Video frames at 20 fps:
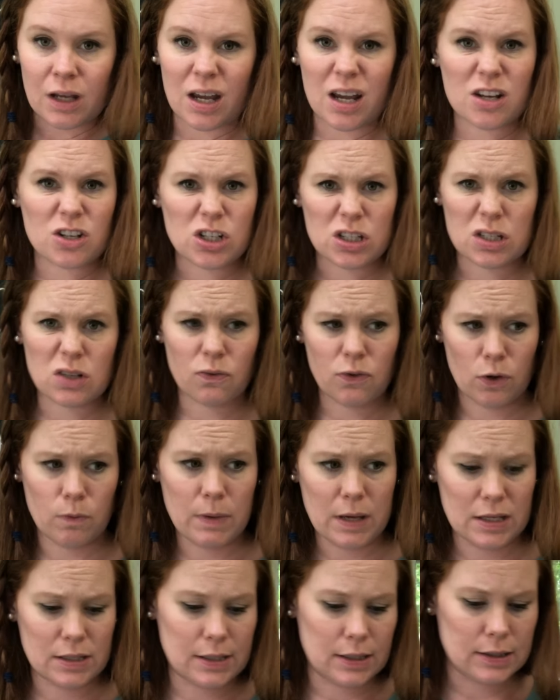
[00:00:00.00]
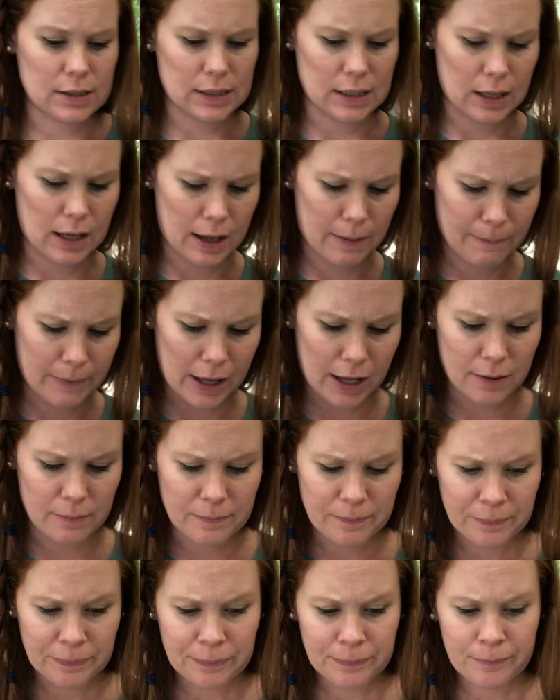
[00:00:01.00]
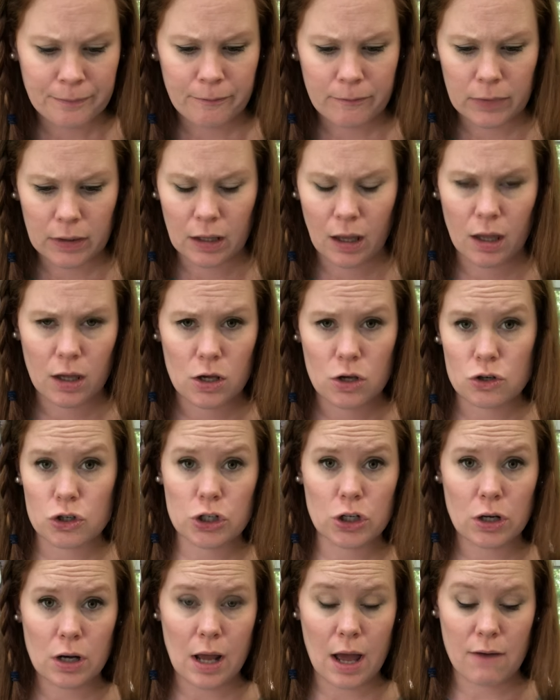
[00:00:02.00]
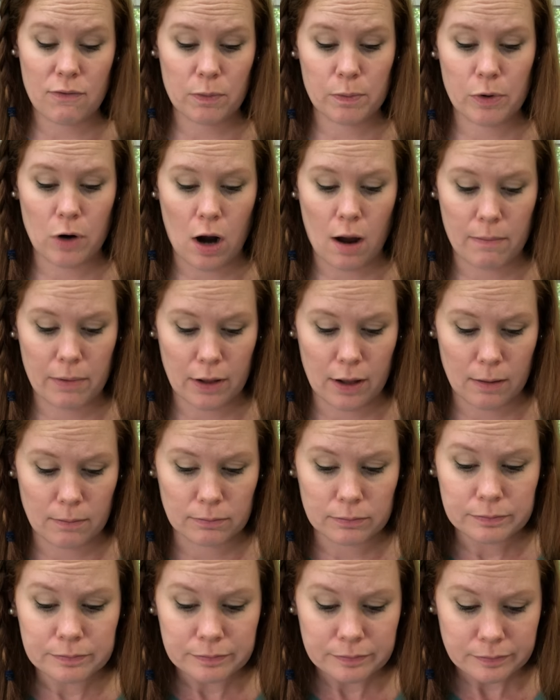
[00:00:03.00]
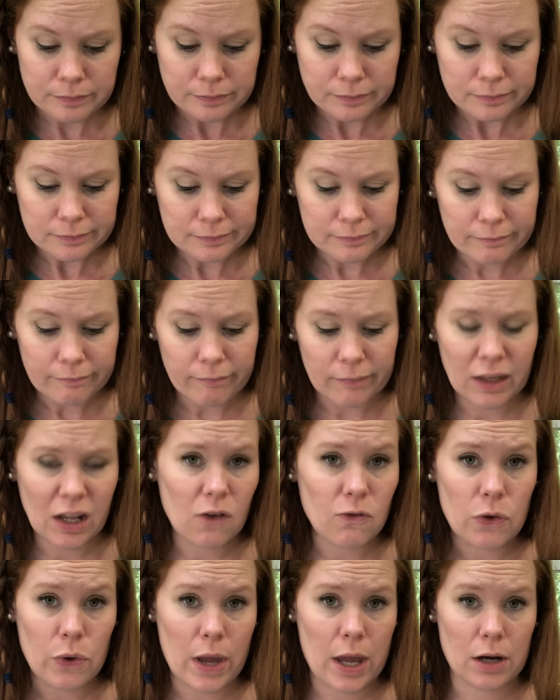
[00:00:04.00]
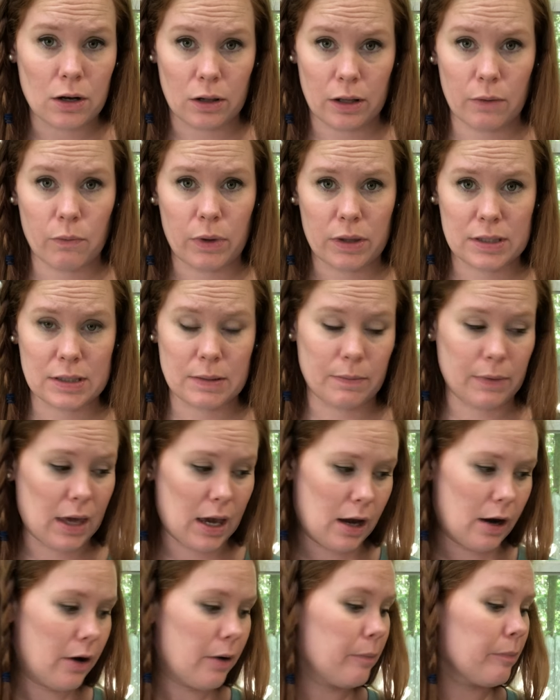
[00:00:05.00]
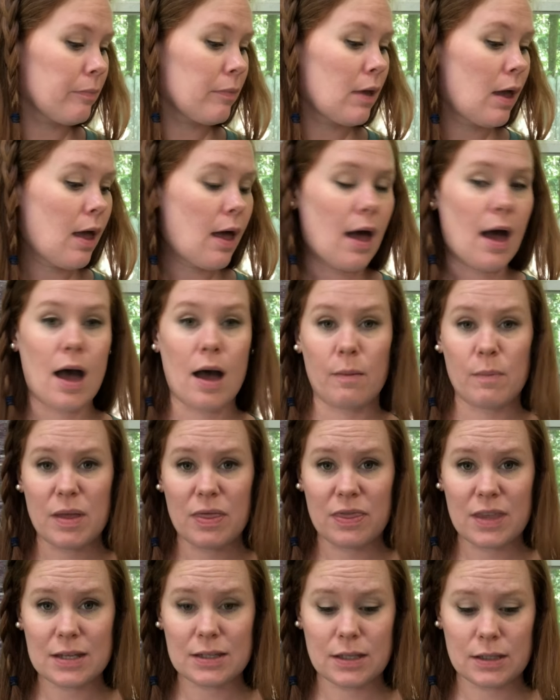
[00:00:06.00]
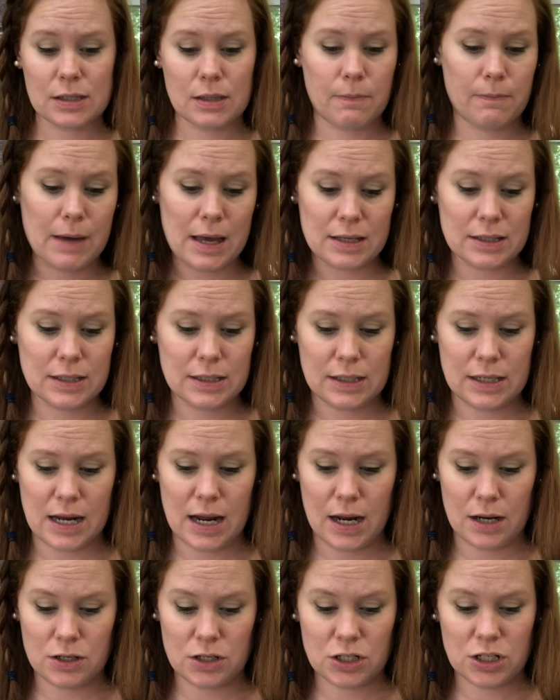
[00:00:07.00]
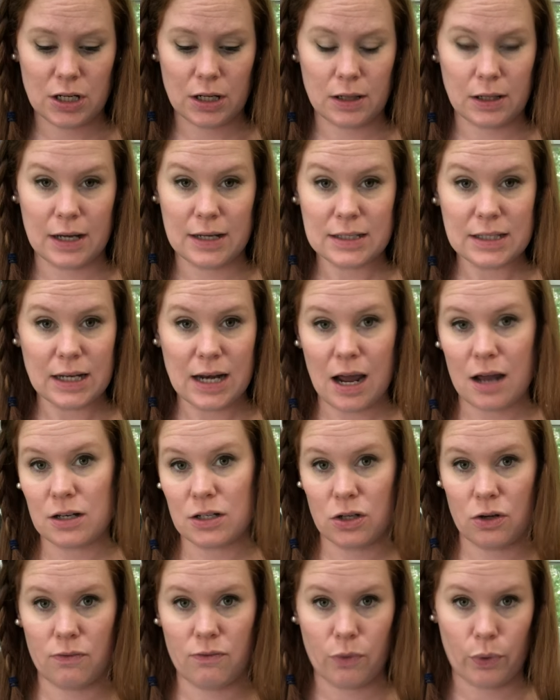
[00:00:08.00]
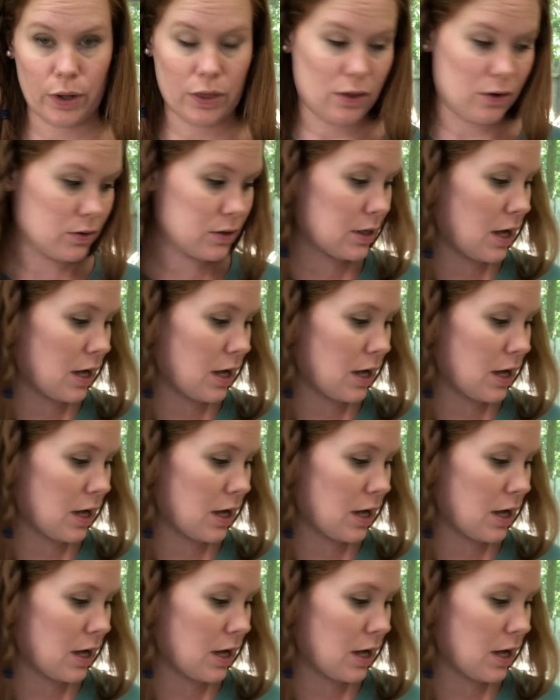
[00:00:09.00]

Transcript: in just a few pieces, but you shouldn't have a problem if you handle it with some care. And this is the best stage to glaze it at to avoid those